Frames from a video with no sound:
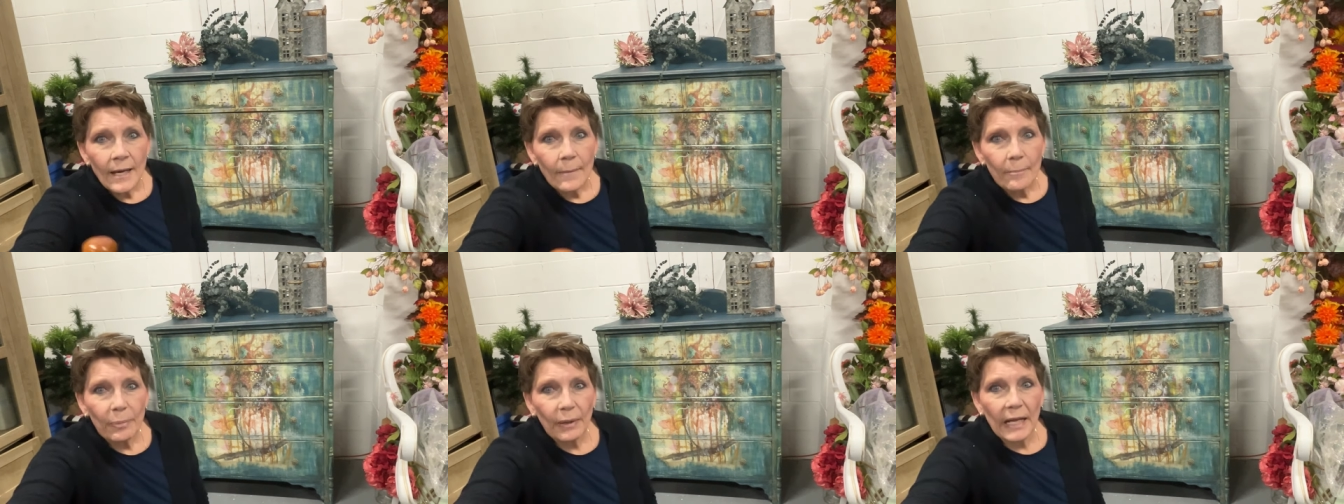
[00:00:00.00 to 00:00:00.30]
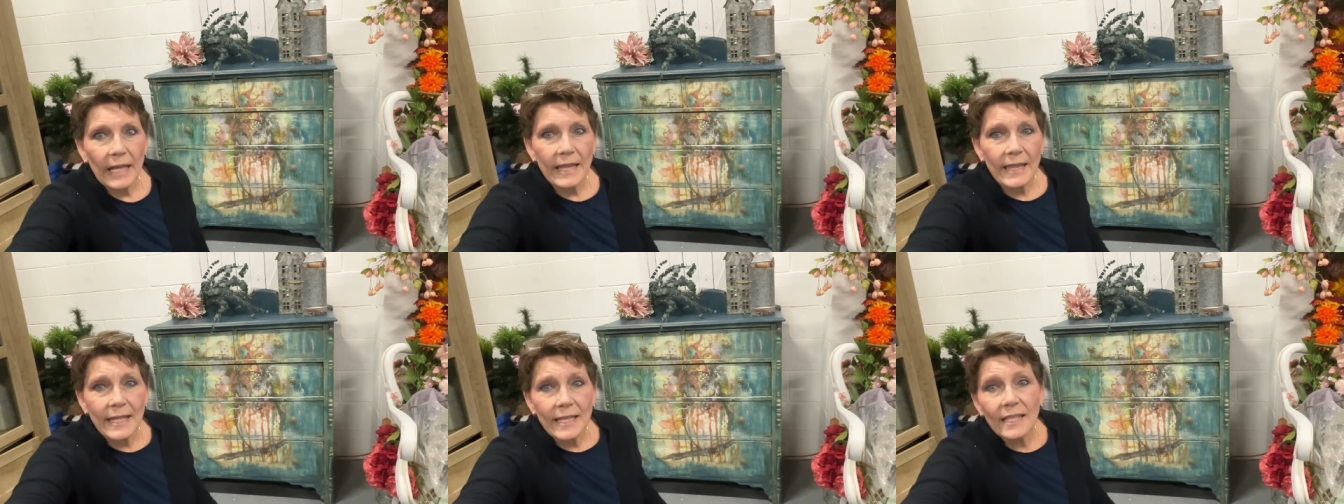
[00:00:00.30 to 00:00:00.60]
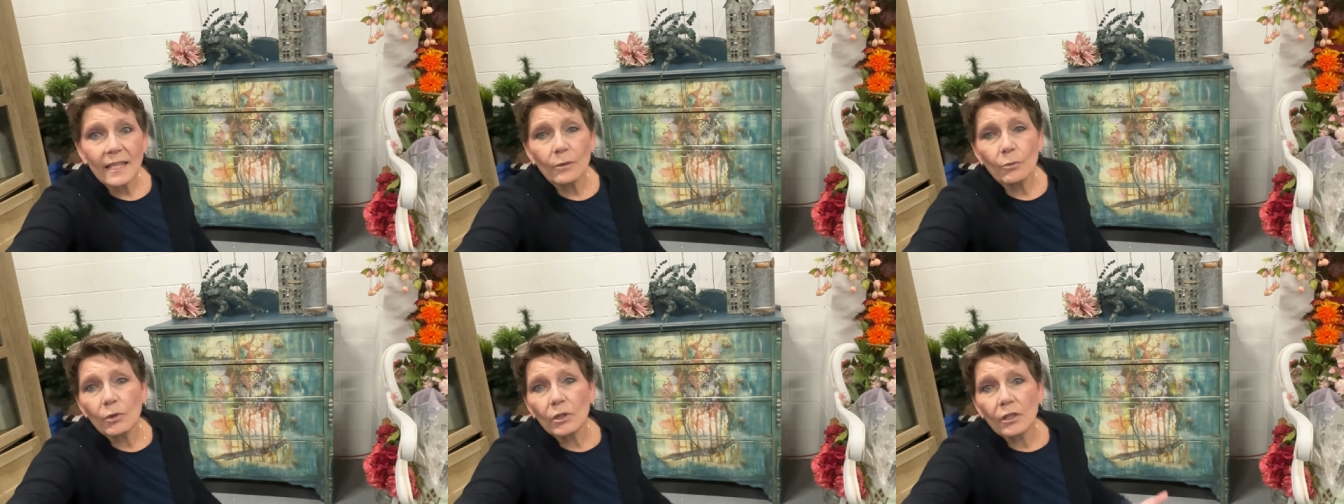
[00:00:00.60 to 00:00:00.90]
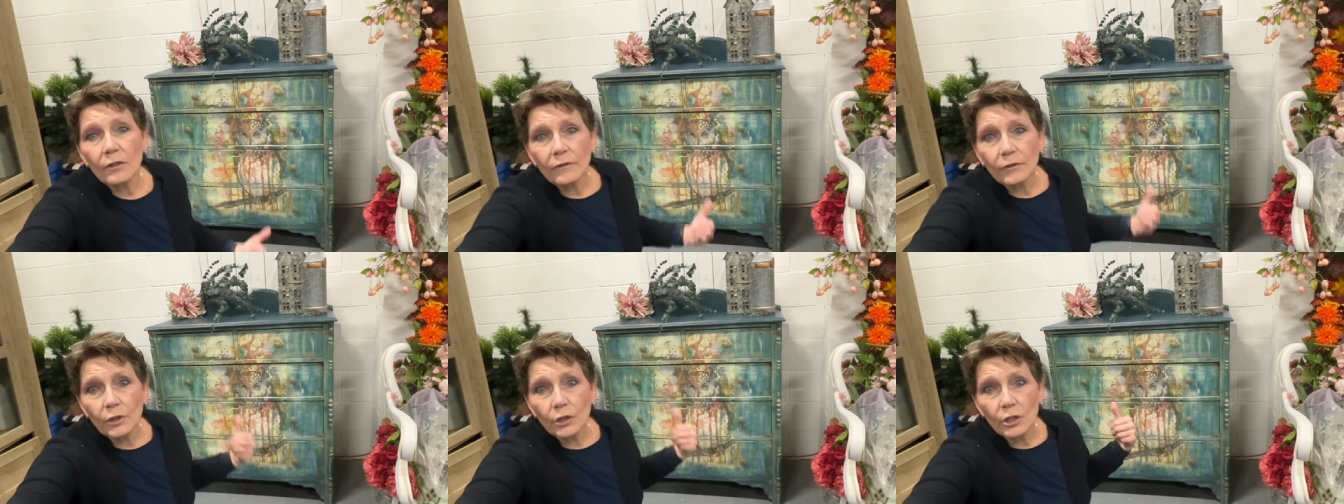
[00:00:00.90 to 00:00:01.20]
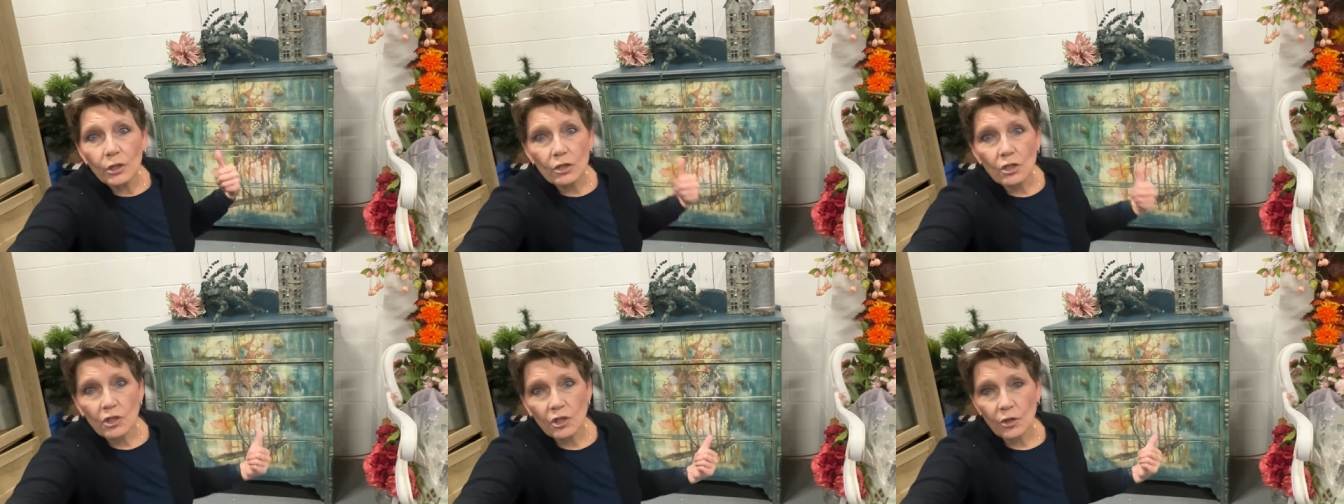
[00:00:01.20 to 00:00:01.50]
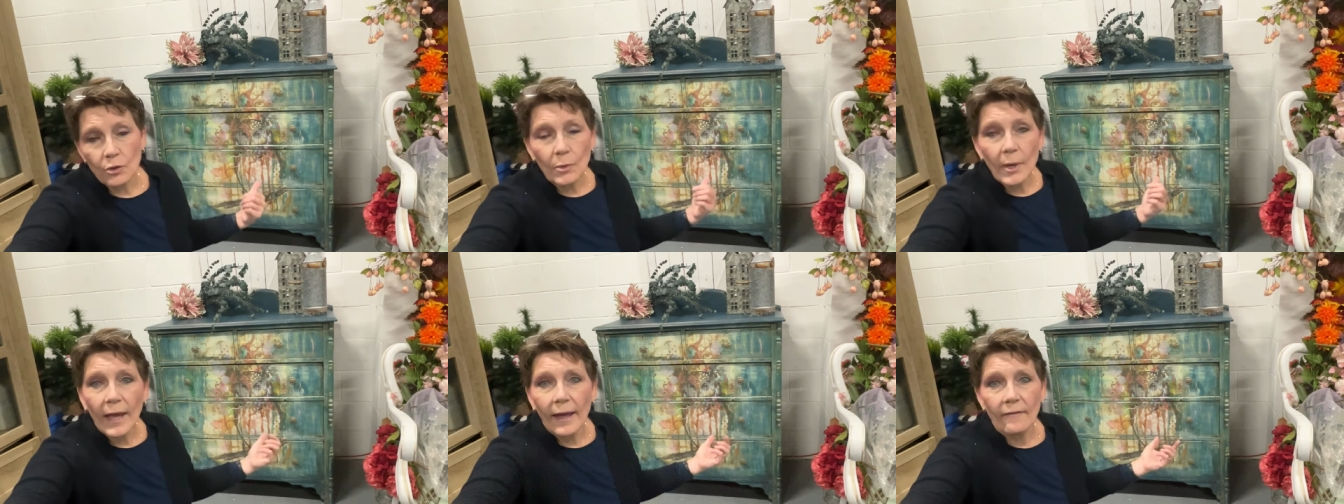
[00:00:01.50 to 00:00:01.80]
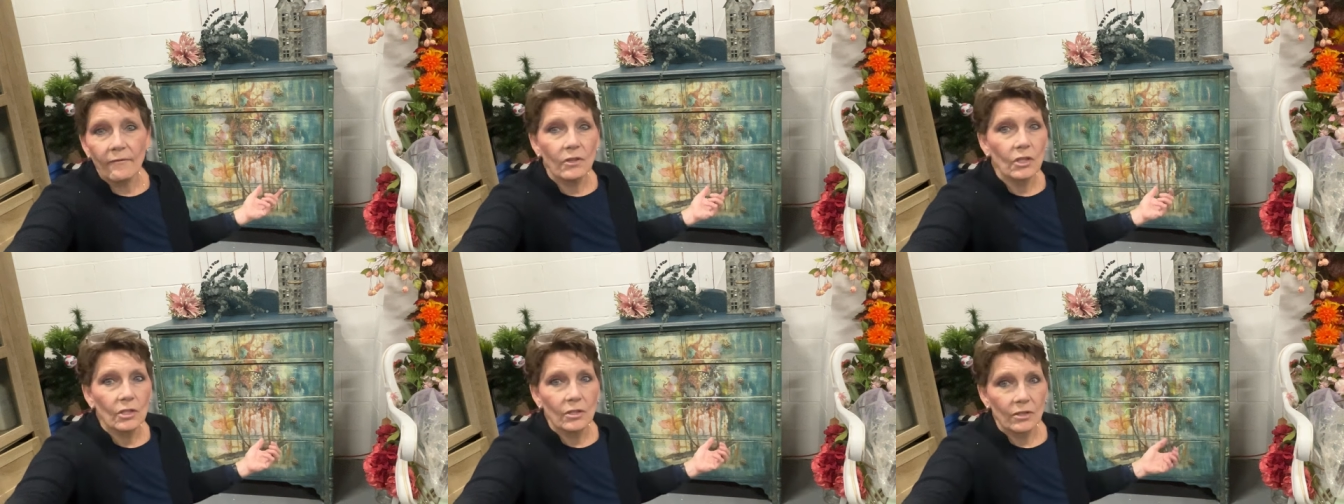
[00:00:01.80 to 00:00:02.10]
But I think it would have looked too
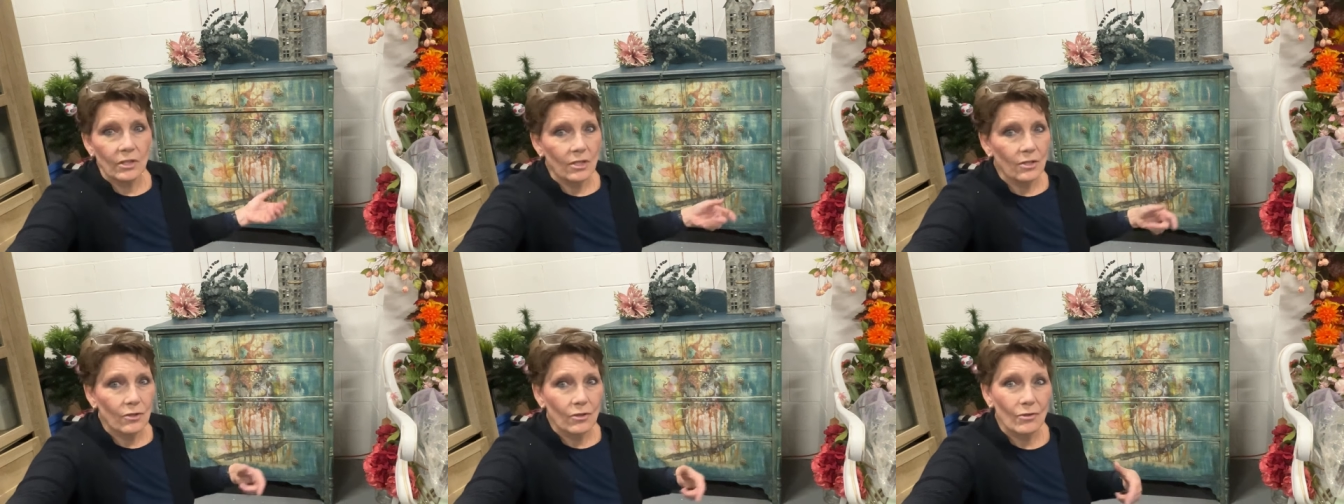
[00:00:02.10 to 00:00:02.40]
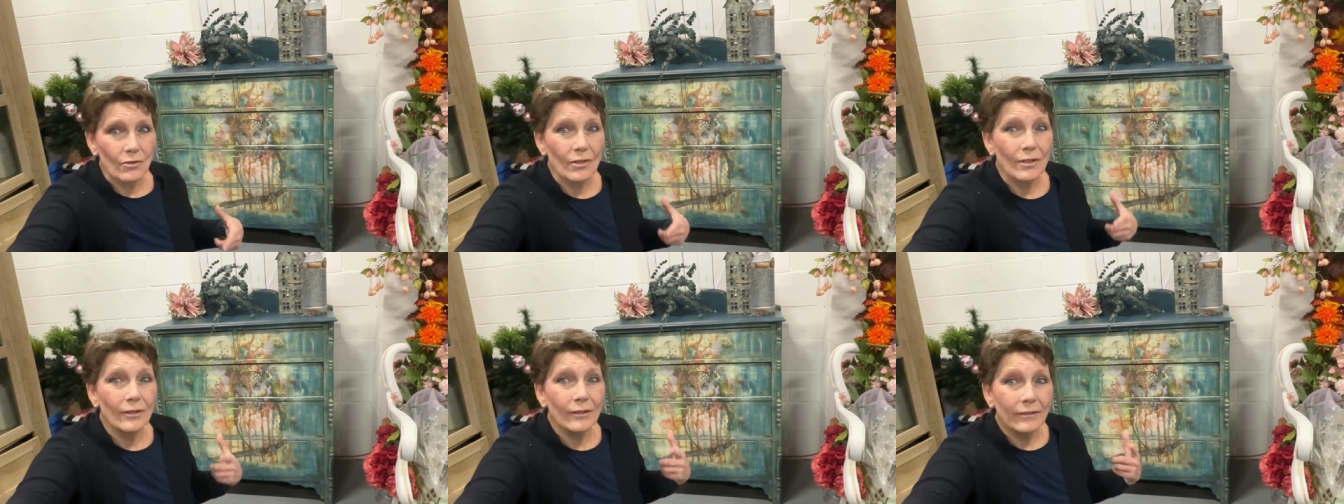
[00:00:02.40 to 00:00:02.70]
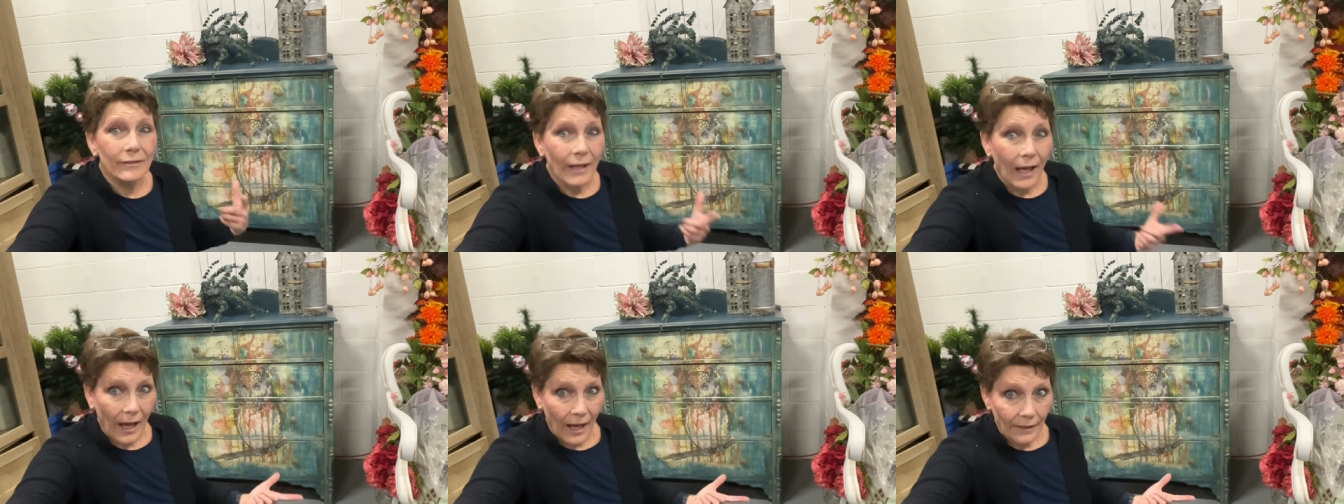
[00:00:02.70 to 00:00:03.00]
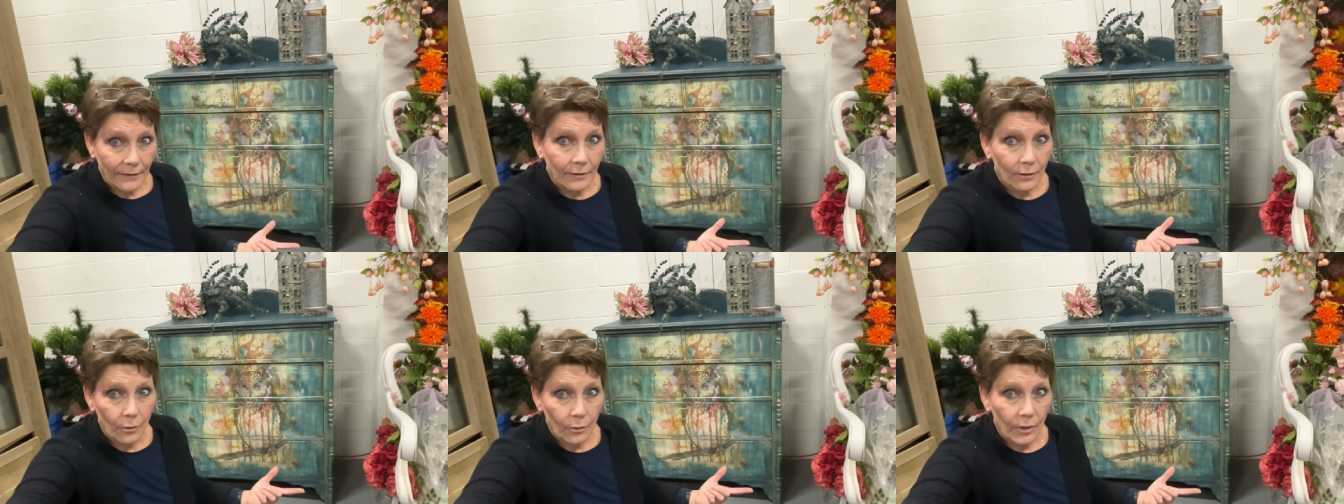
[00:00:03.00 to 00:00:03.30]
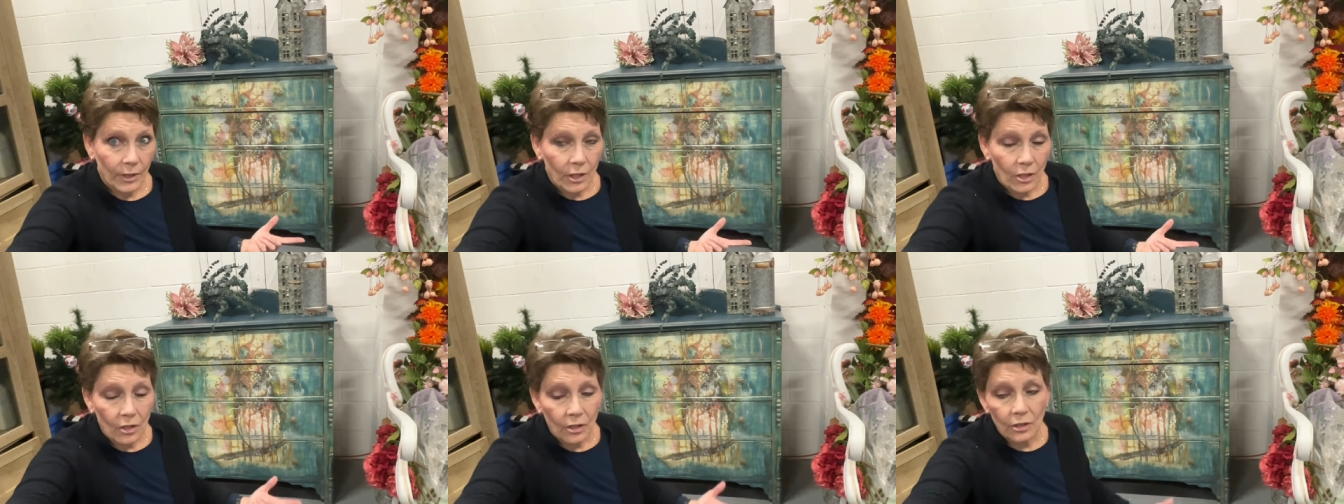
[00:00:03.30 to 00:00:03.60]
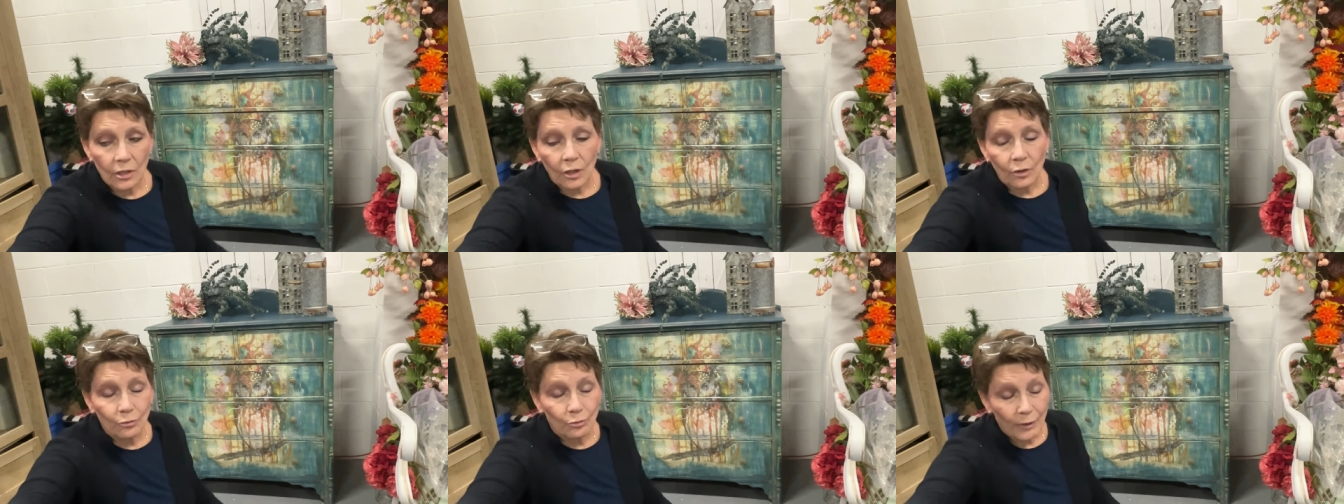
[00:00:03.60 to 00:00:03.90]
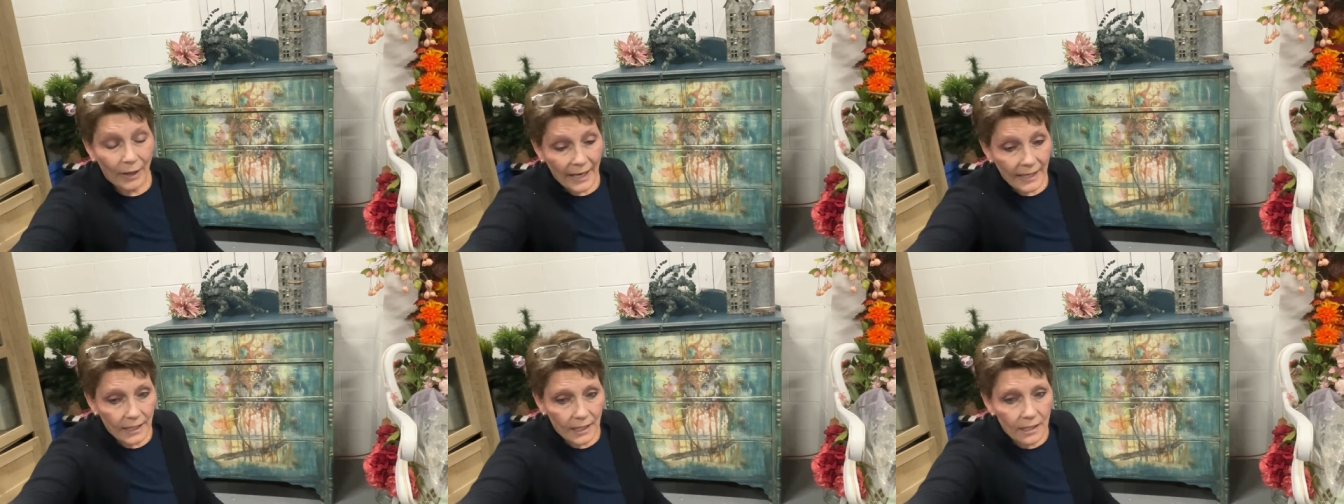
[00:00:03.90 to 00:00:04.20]
heavy on this. There's a lot going on
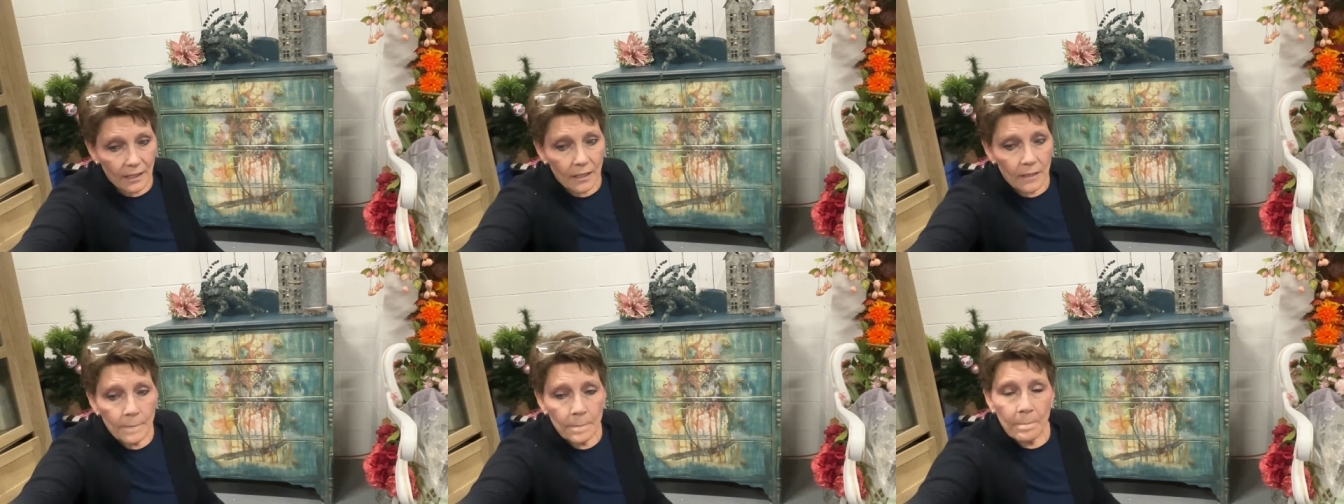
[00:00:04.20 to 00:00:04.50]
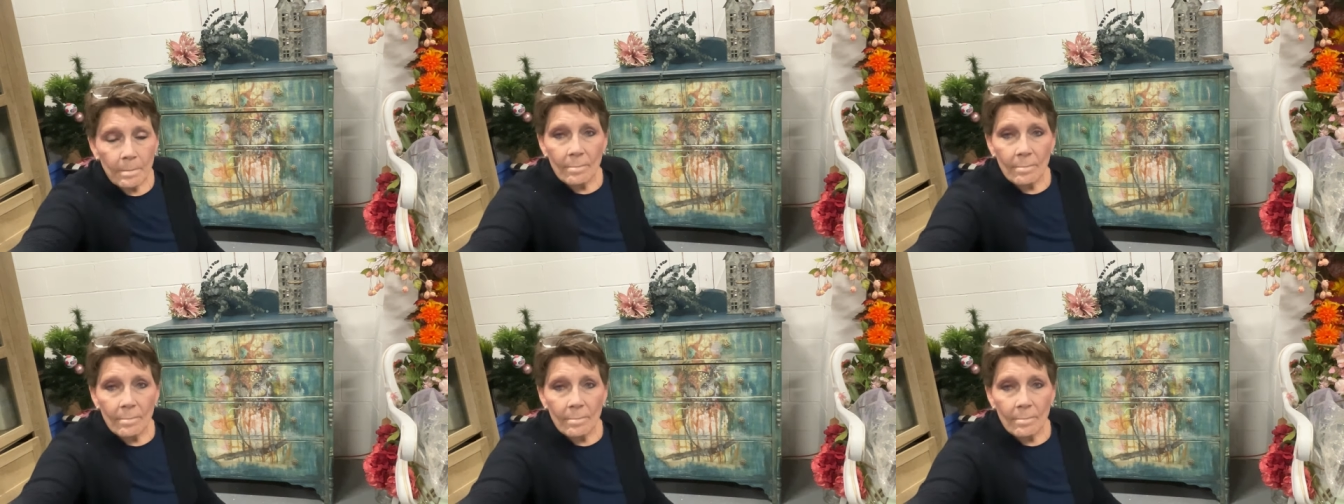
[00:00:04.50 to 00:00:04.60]
already.